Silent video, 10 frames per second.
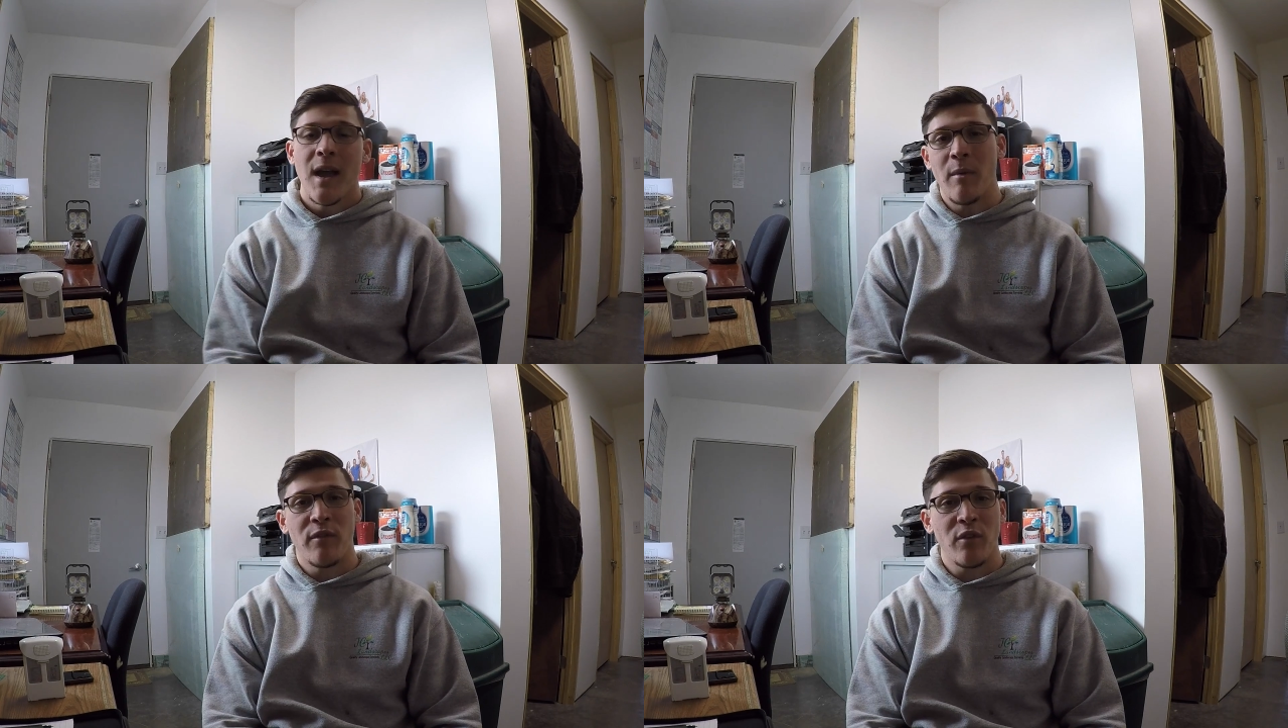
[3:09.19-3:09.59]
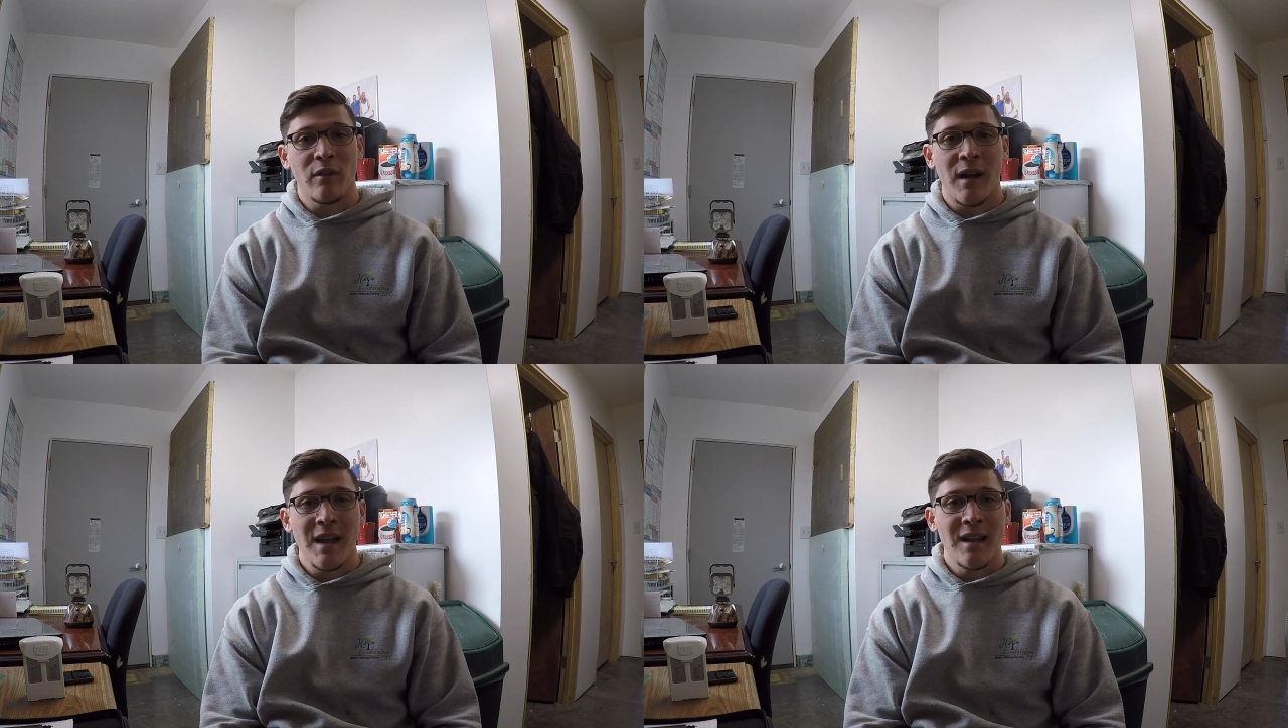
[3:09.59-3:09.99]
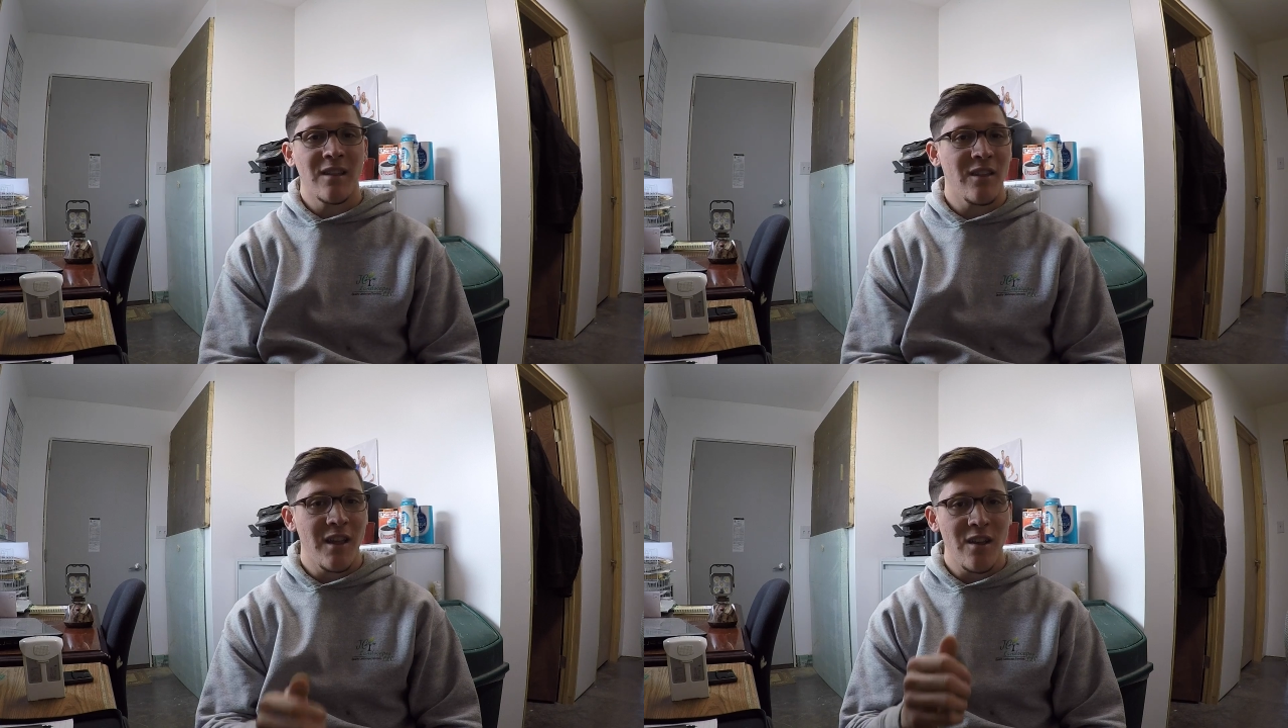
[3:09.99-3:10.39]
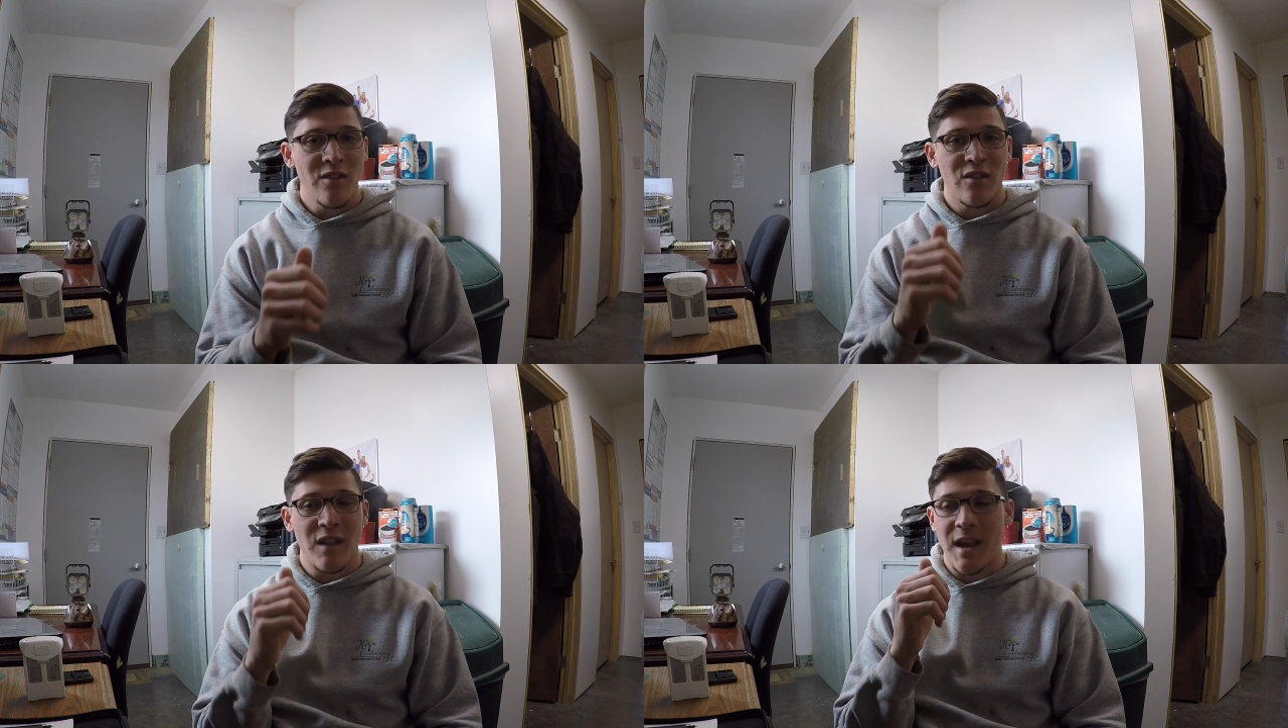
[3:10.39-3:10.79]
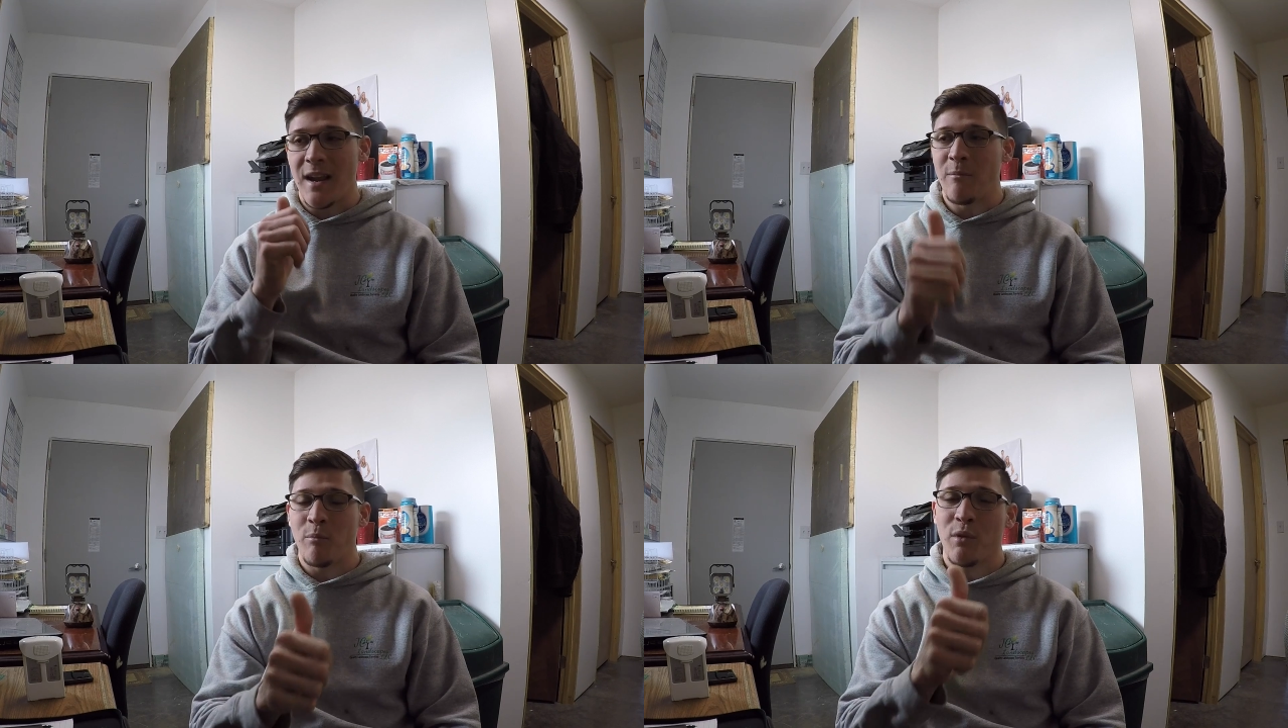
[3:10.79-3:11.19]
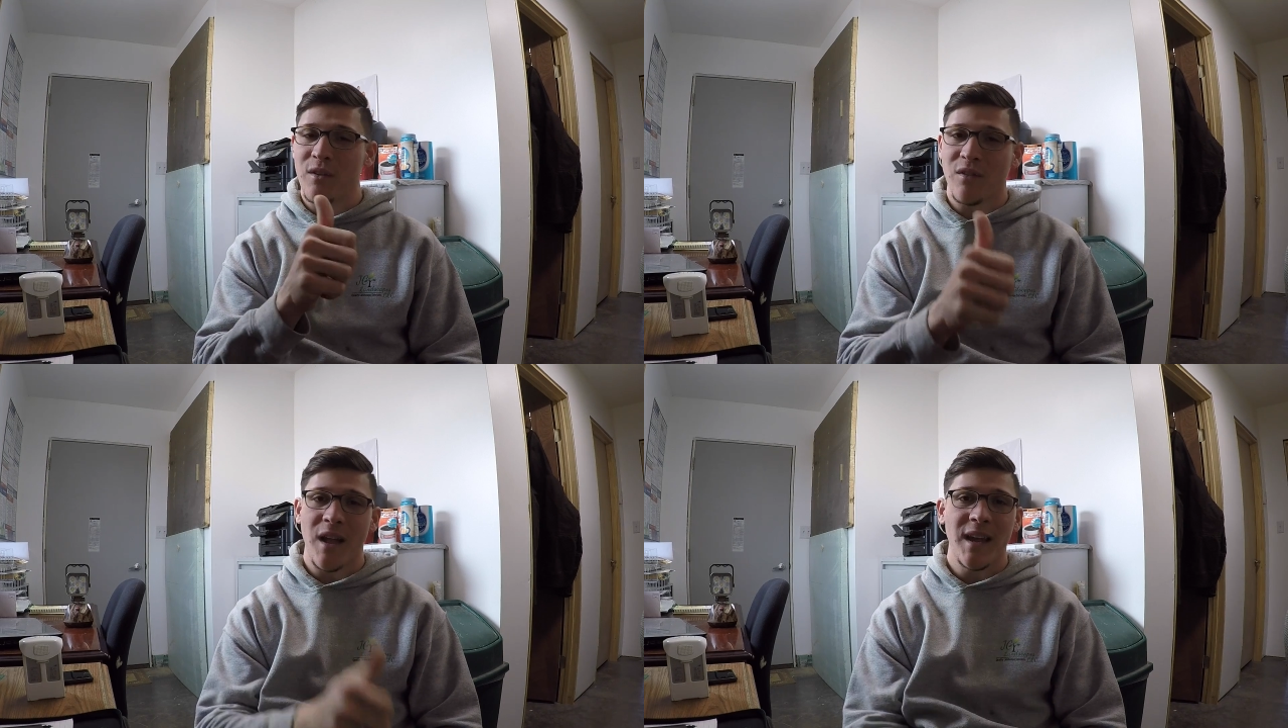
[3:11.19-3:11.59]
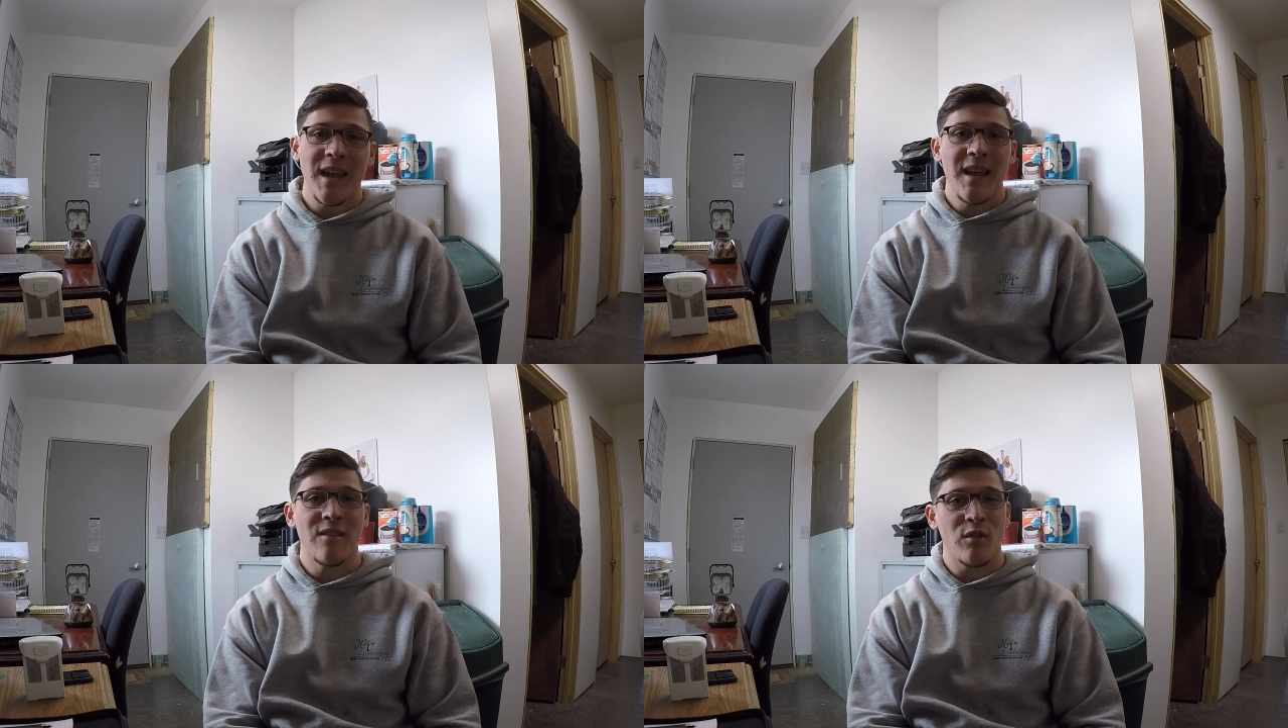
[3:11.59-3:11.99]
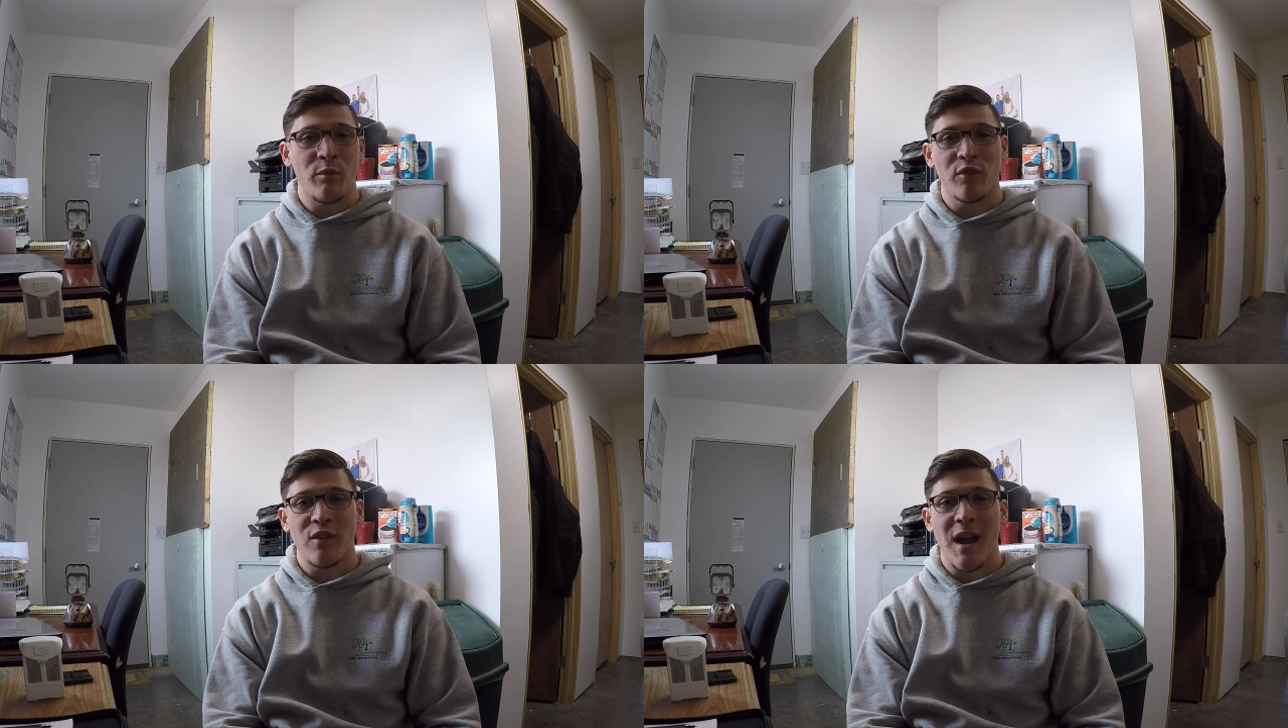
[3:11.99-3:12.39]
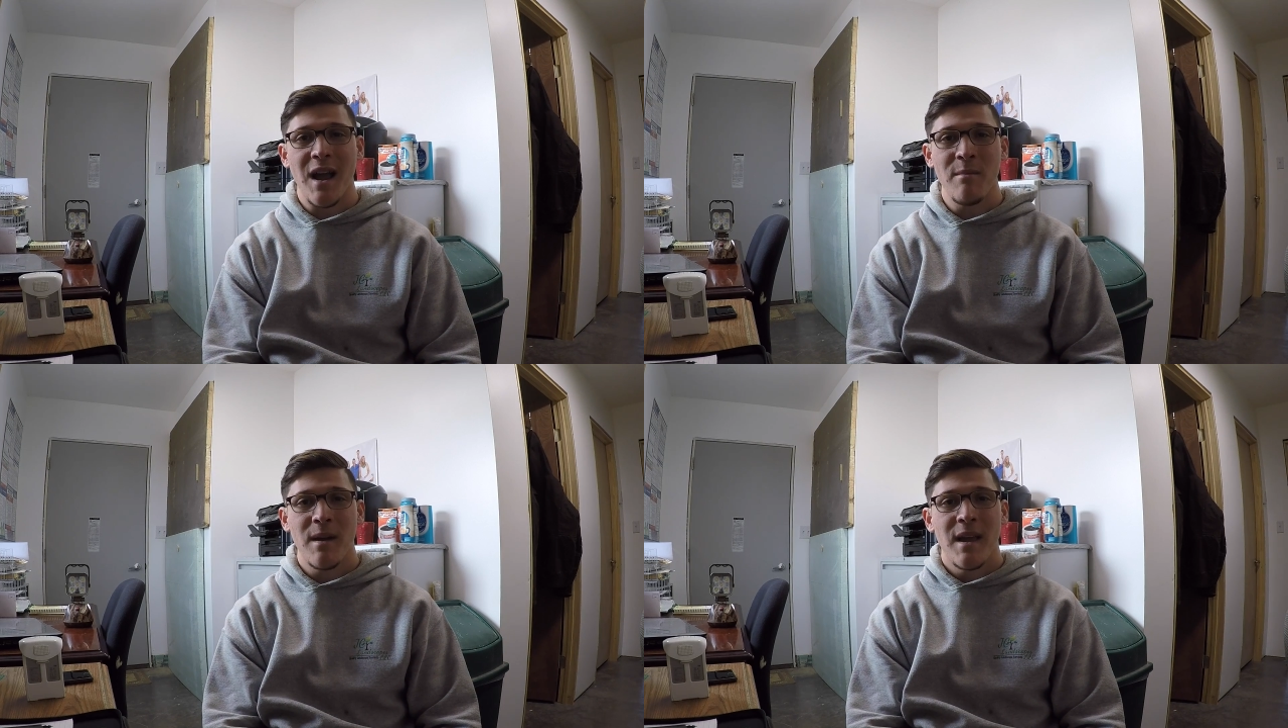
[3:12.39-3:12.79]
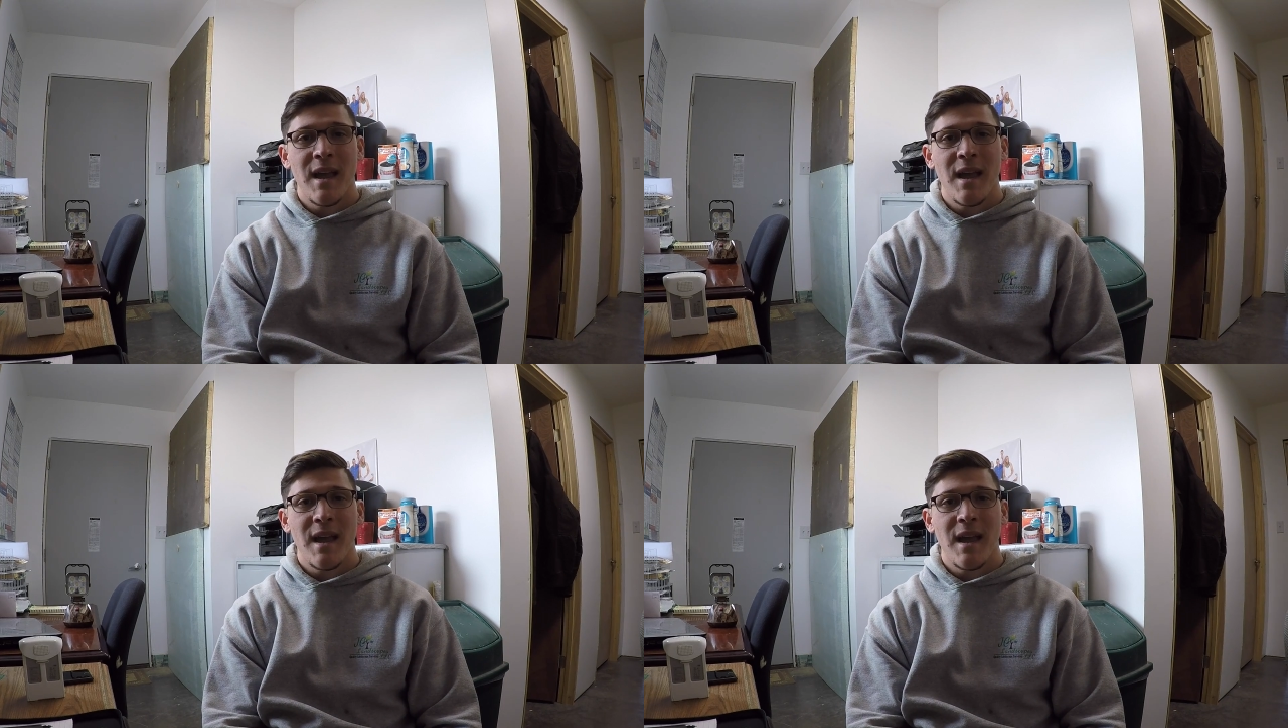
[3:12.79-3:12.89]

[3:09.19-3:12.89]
If you like this, then please like it, subscribe.